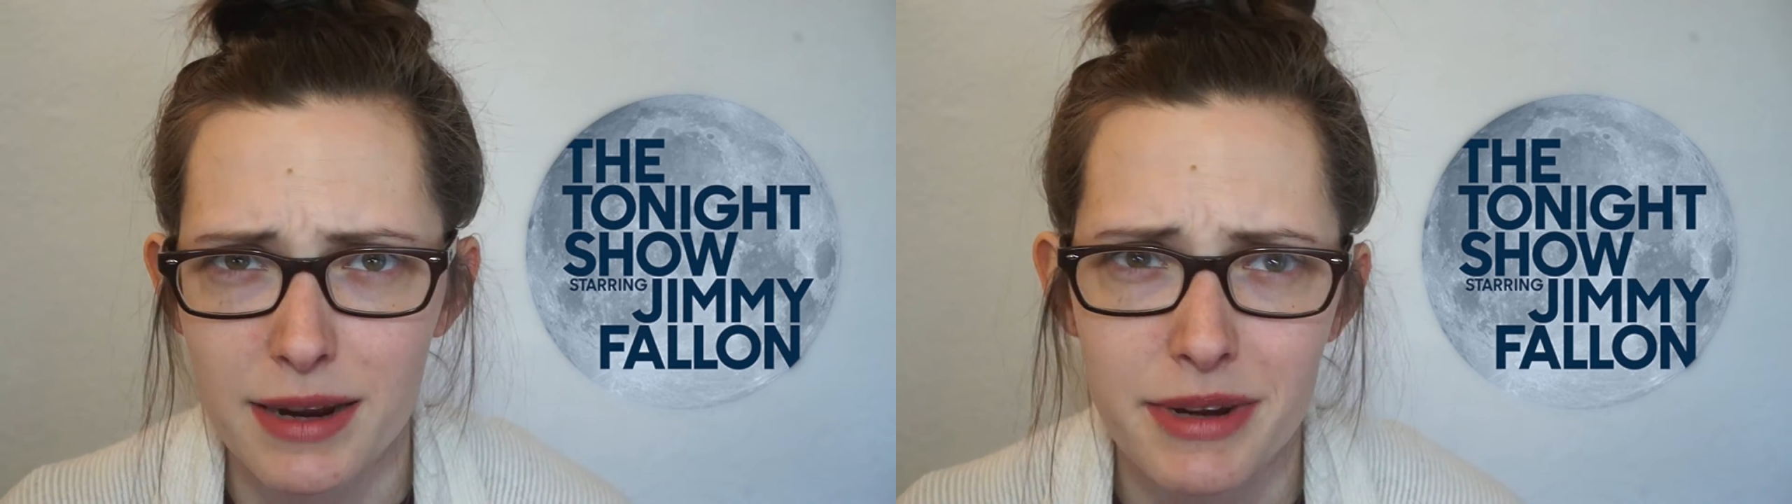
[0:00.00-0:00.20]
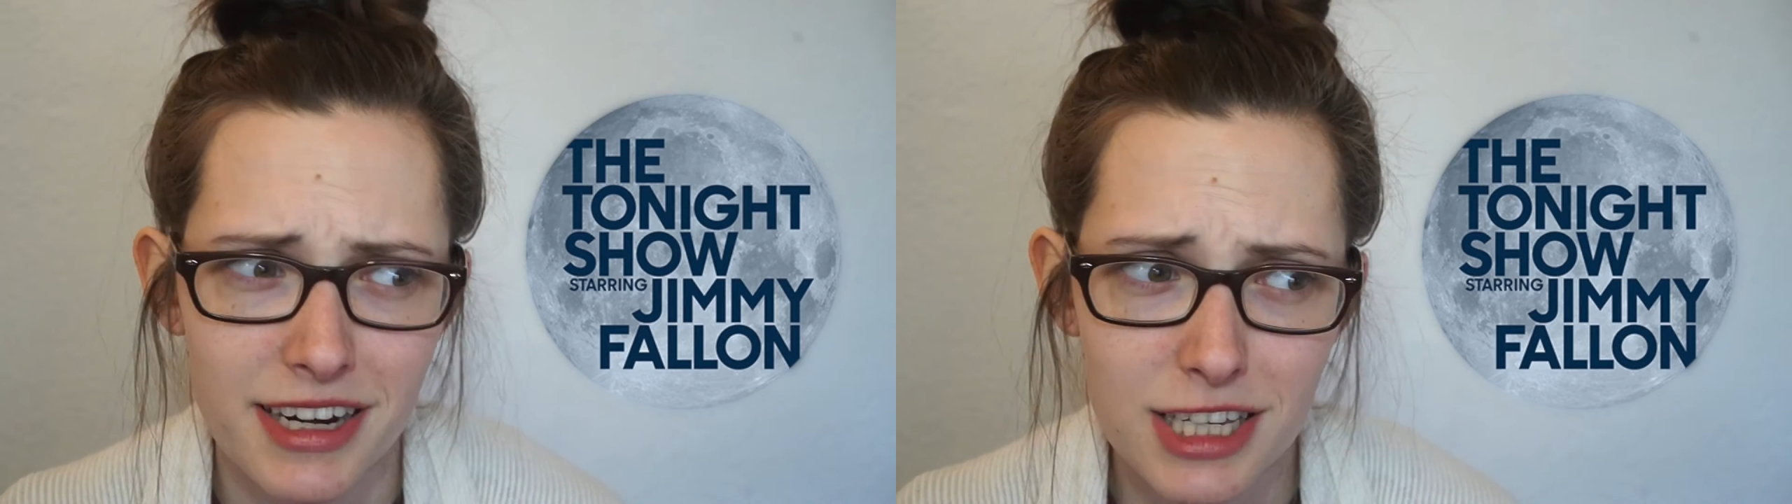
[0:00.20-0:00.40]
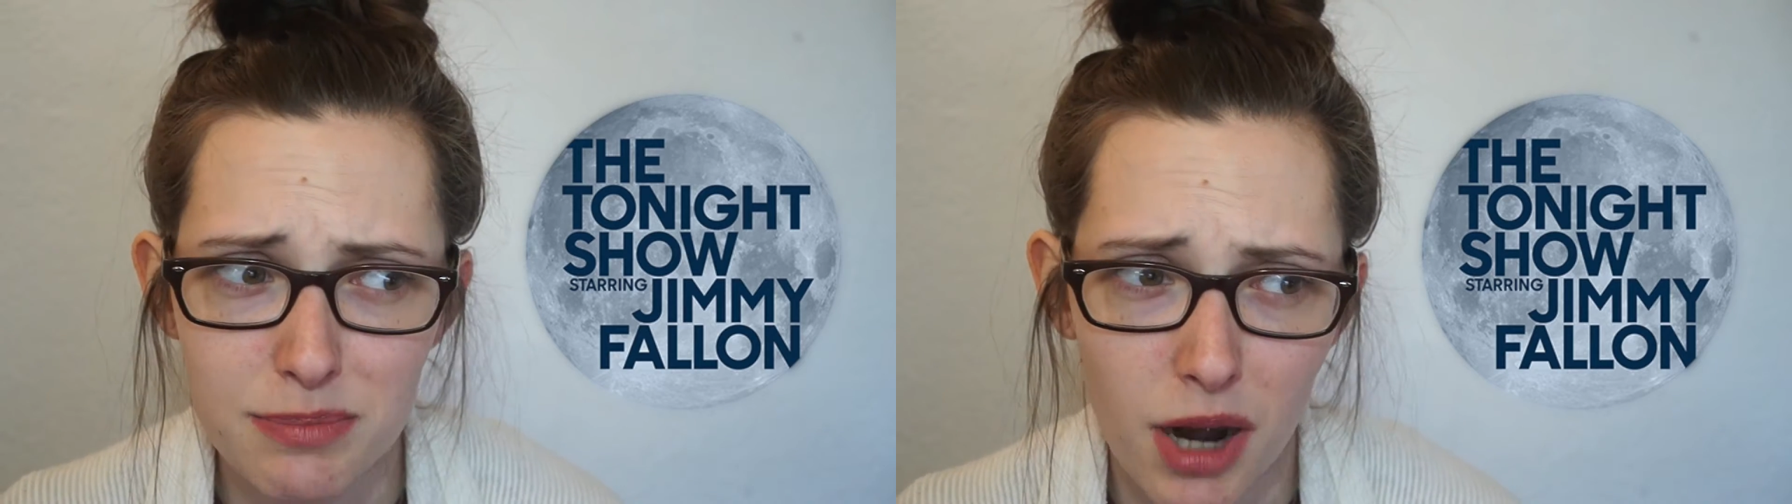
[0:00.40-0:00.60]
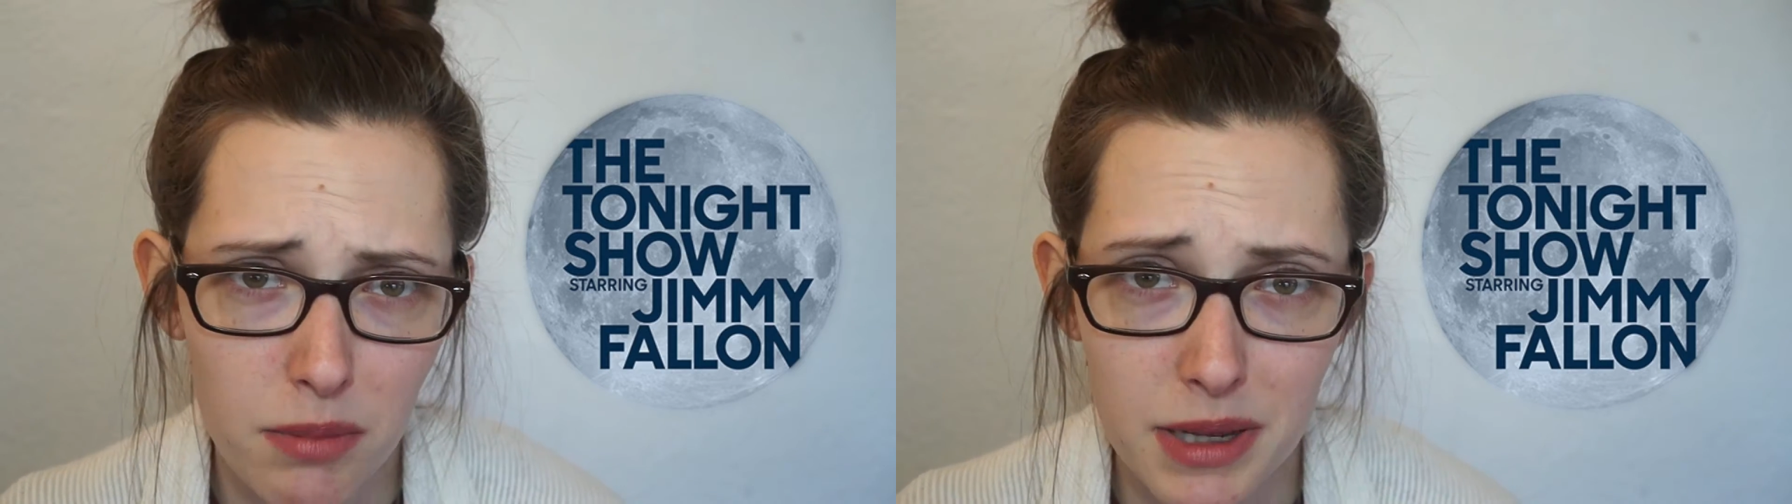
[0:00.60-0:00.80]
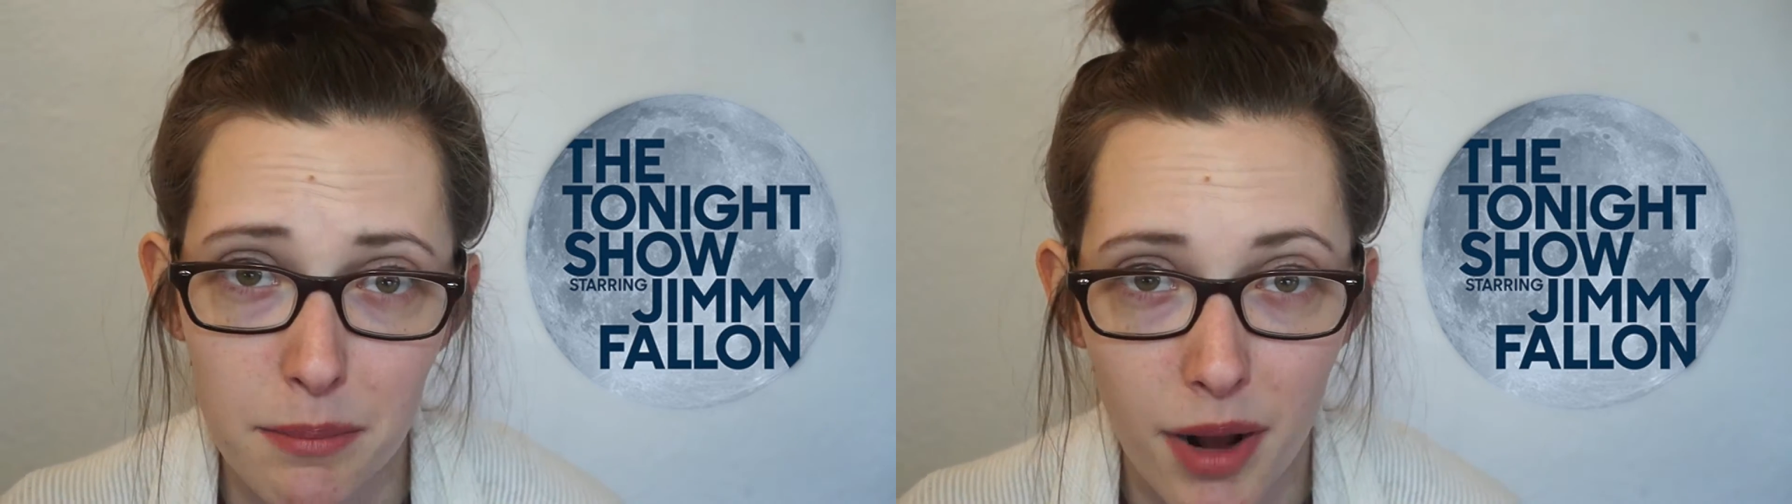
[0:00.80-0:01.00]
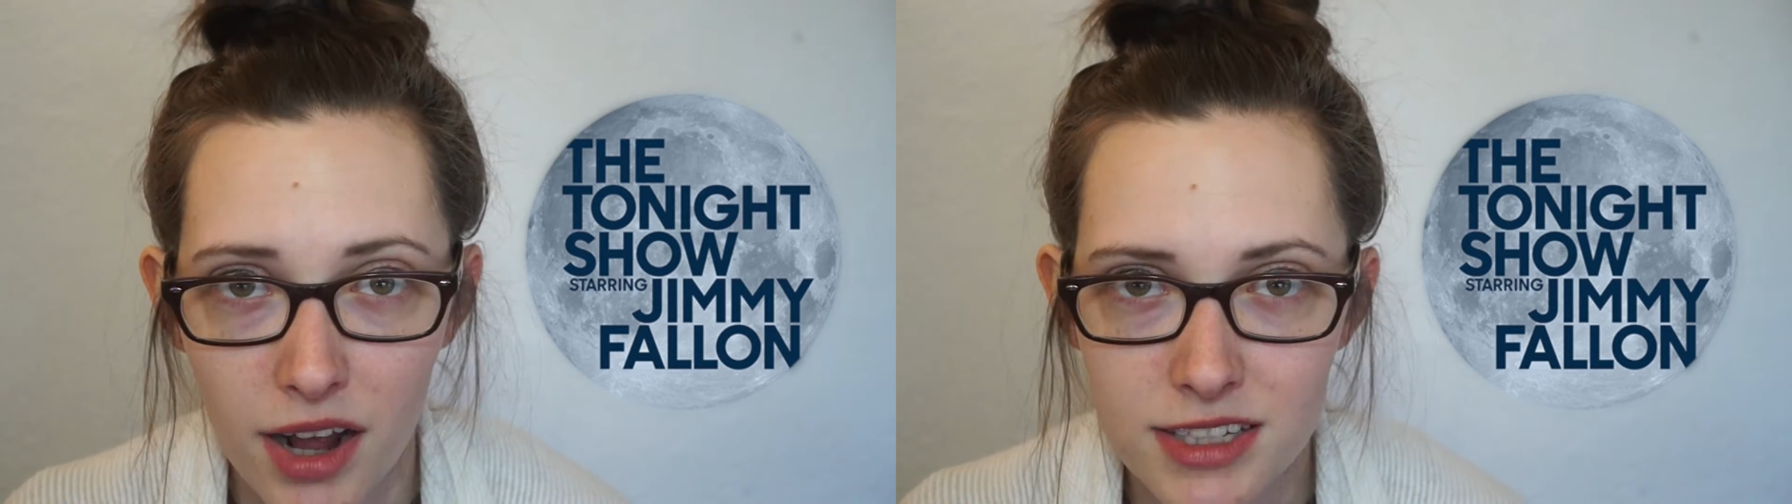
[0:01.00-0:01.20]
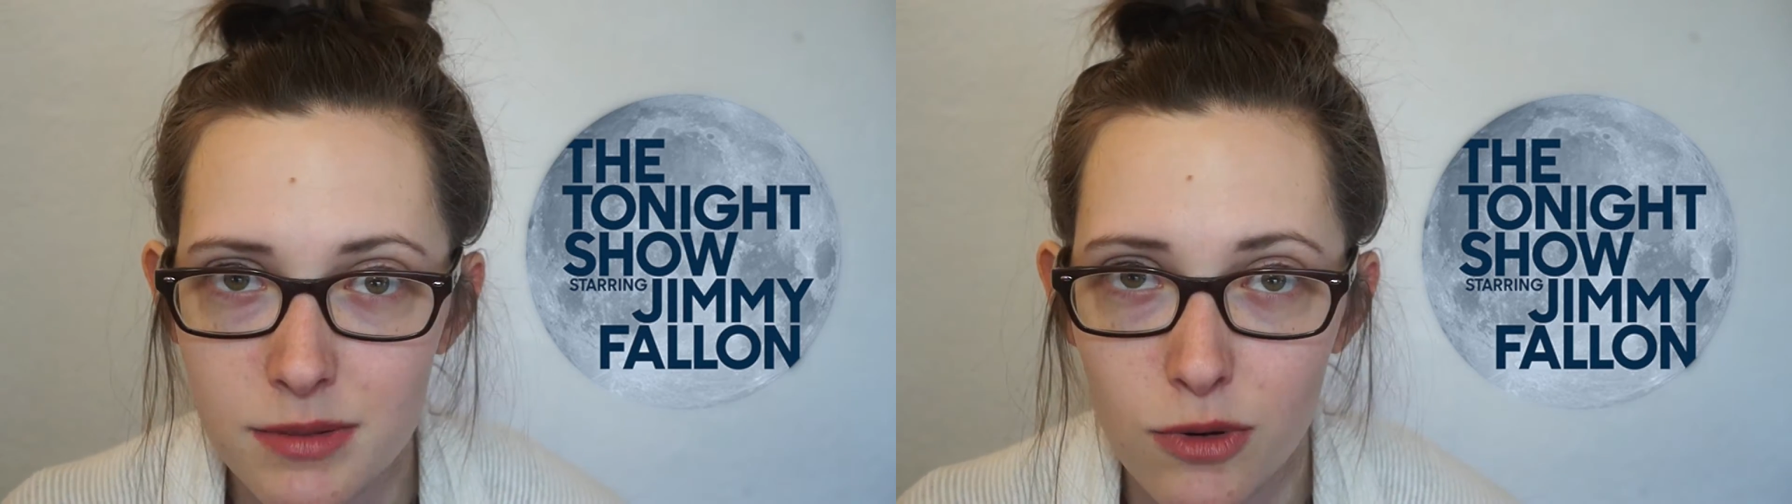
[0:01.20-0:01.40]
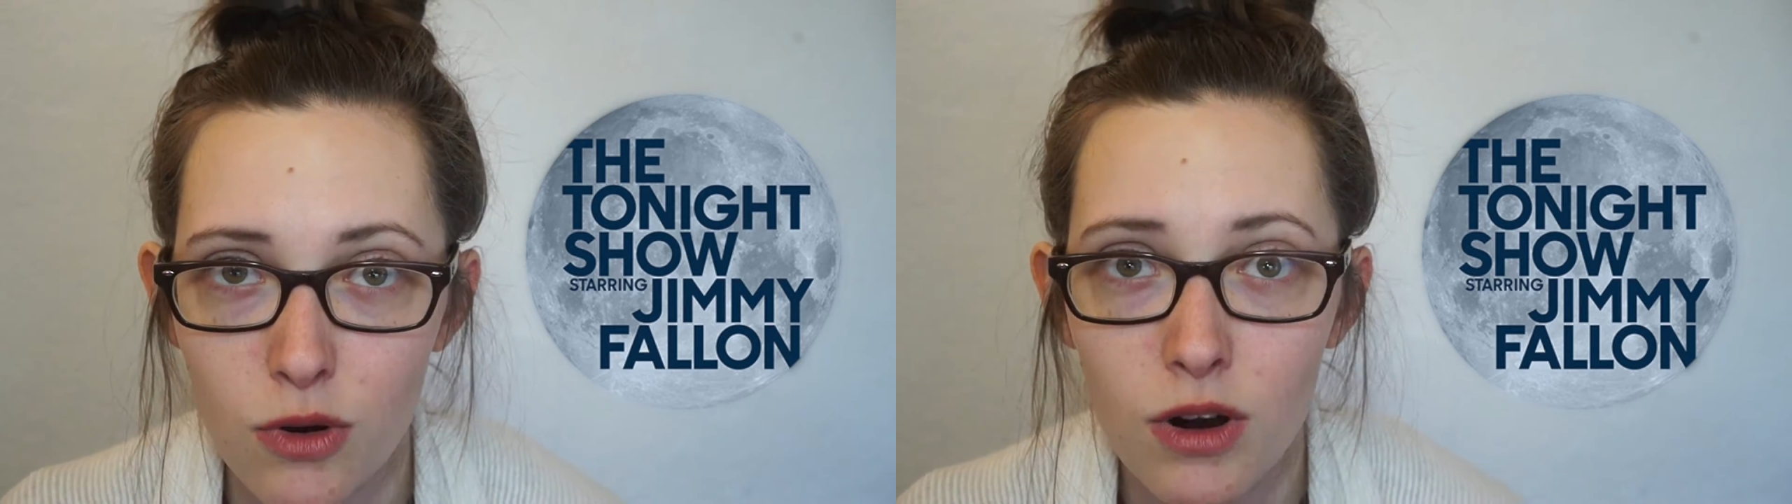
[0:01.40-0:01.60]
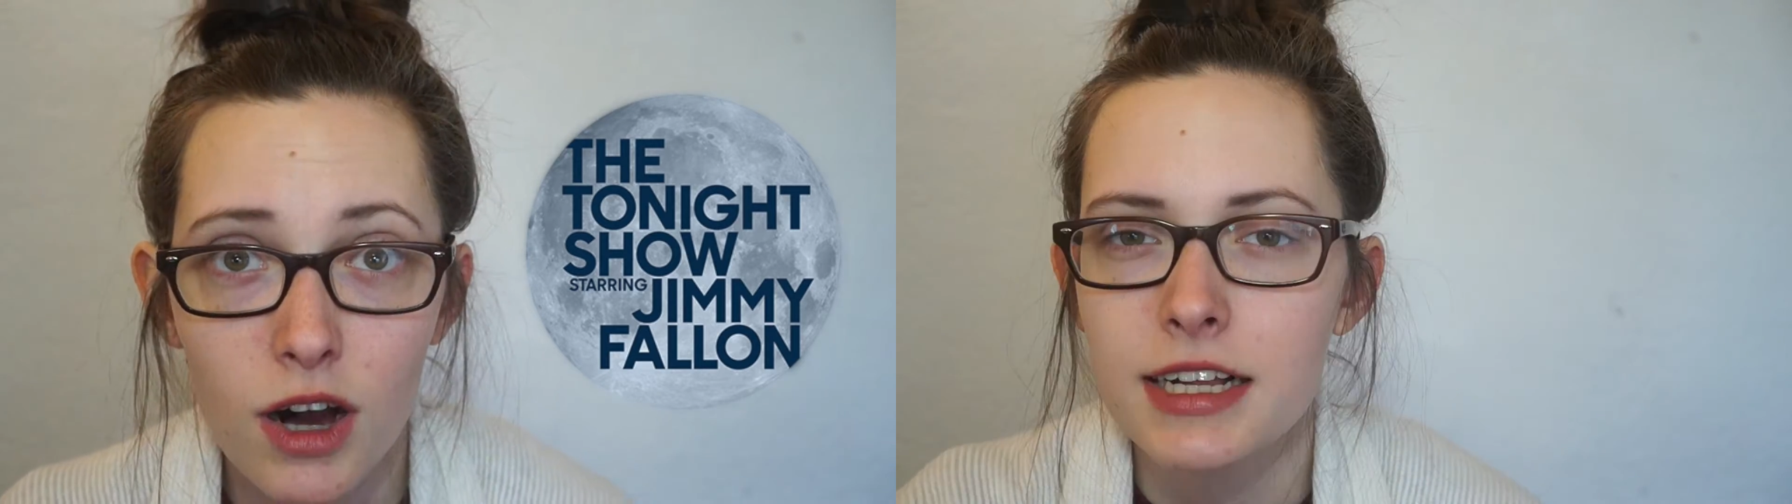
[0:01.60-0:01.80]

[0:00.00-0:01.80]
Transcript: I mean, it's probably impossible.